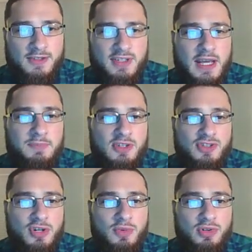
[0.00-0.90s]
The
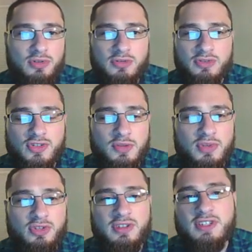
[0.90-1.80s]
synaptic terminal,
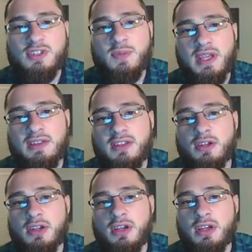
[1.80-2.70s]
terminal
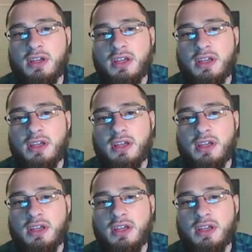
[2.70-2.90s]
expanded